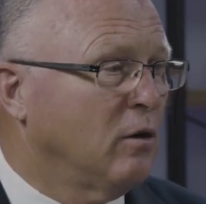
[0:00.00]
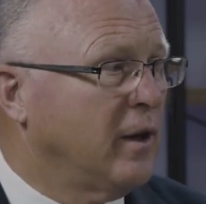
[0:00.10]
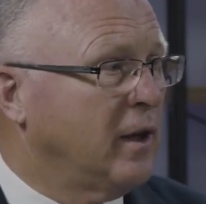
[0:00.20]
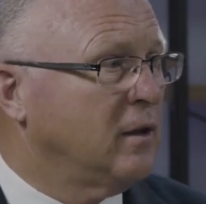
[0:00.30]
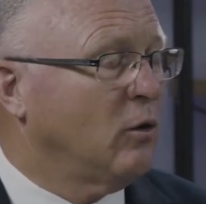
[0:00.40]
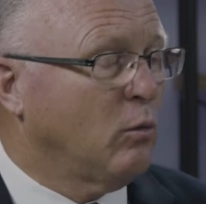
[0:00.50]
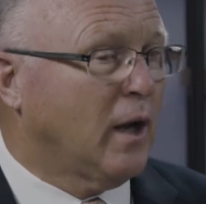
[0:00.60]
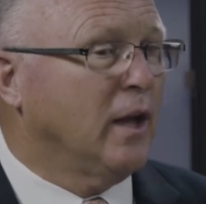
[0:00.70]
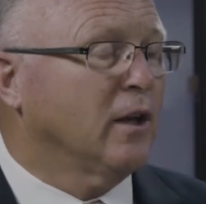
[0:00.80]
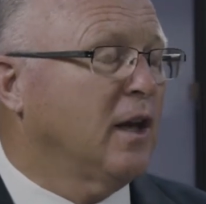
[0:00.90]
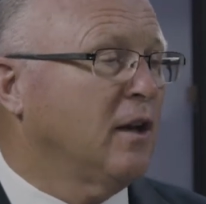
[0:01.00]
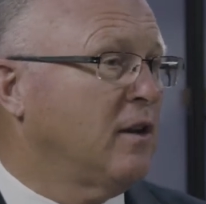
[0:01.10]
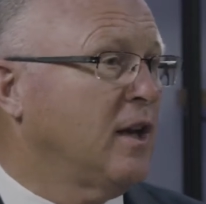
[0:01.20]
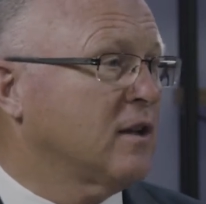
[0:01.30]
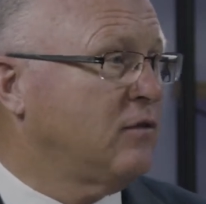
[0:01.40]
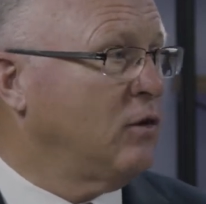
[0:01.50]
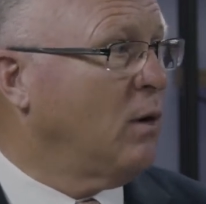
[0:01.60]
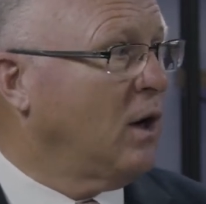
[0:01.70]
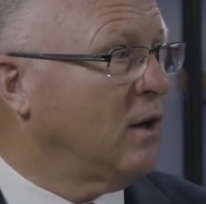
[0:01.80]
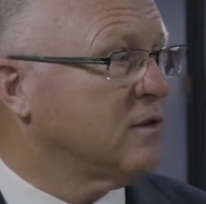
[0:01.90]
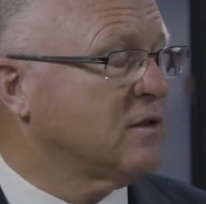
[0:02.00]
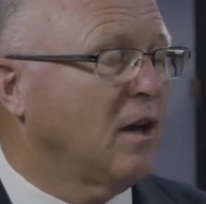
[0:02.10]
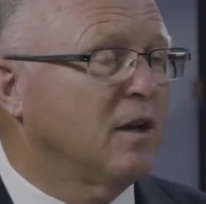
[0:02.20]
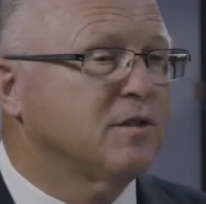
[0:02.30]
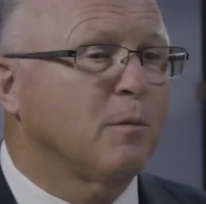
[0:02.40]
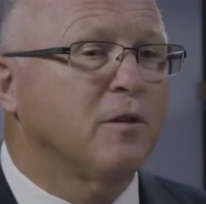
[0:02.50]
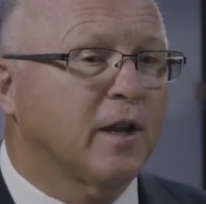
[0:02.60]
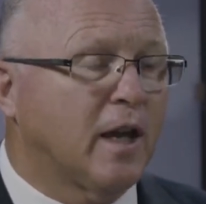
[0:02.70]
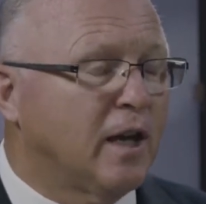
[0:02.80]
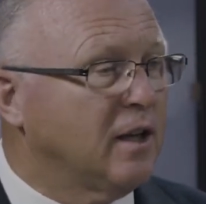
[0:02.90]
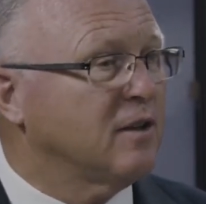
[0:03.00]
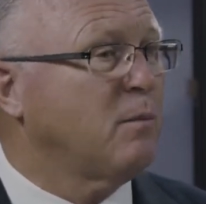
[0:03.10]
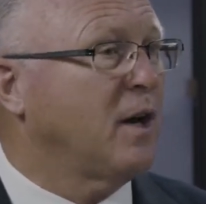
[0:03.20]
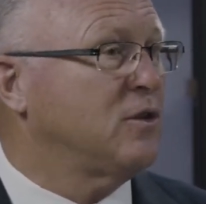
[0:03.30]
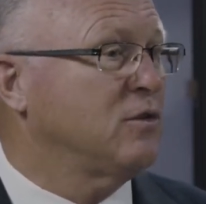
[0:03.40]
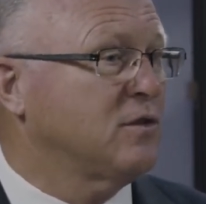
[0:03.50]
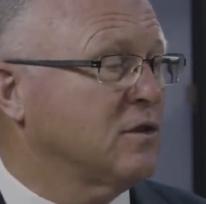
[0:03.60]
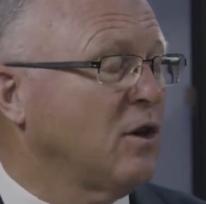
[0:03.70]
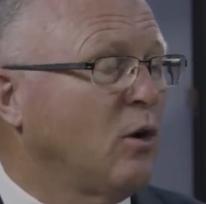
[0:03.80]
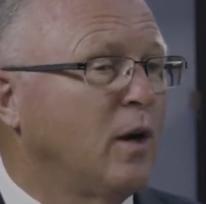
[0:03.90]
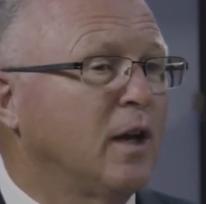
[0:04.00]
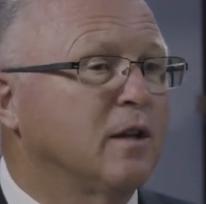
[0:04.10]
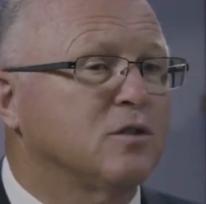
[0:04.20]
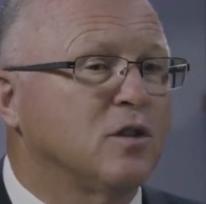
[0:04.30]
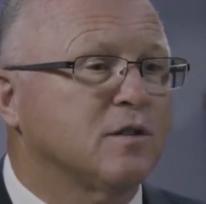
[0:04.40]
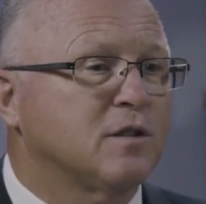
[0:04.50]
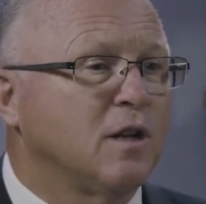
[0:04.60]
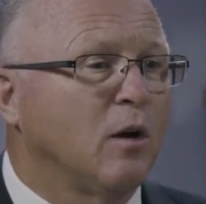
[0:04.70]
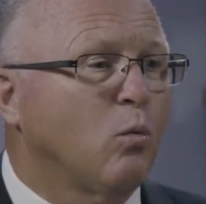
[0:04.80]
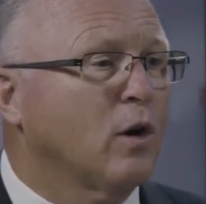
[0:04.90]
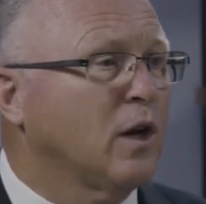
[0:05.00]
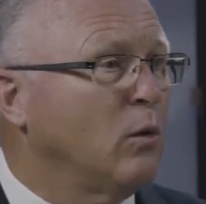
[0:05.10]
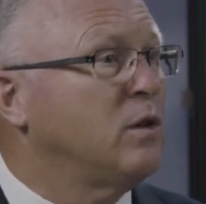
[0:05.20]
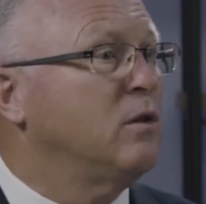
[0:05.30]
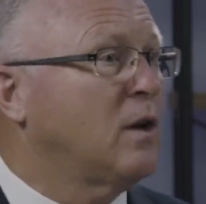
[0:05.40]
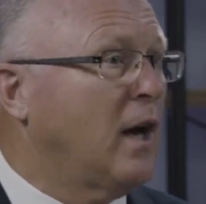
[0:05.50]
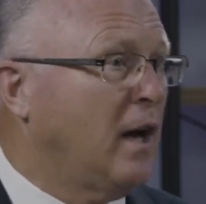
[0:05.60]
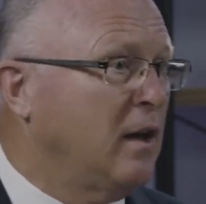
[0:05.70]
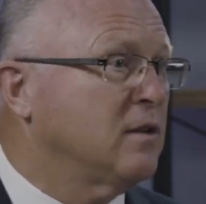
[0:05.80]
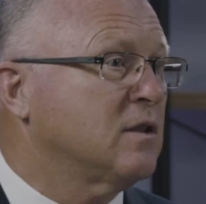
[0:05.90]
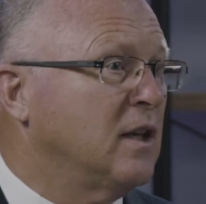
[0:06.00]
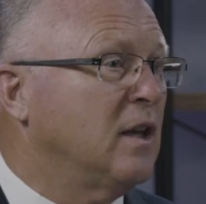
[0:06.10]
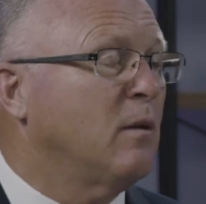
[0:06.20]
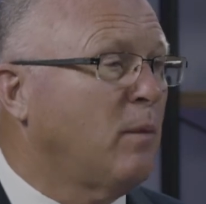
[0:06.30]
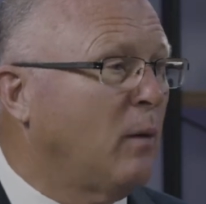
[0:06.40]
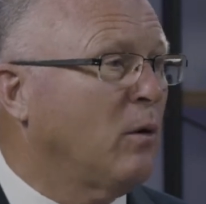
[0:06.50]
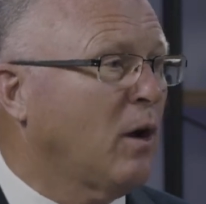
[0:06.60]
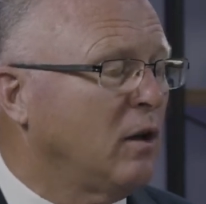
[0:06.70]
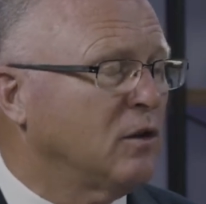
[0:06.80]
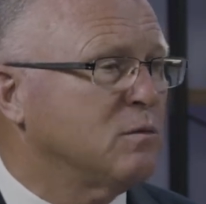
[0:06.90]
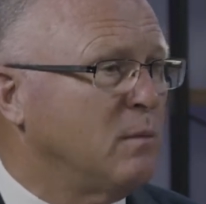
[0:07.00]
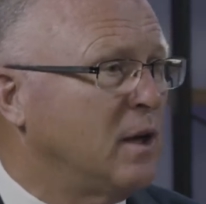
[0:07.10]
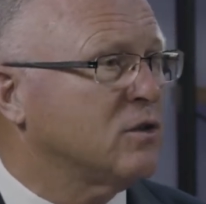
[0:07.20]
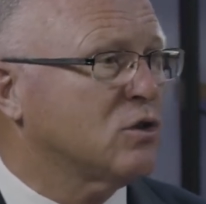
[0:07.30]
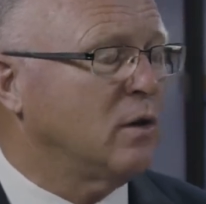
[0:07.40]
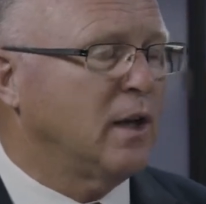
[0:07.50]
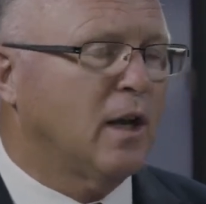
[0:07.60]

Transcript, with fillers: that you know when I look ahead to the next few months, uh, something that kind of gets my juices going is just uh, working with you guys in the Bible College ministry.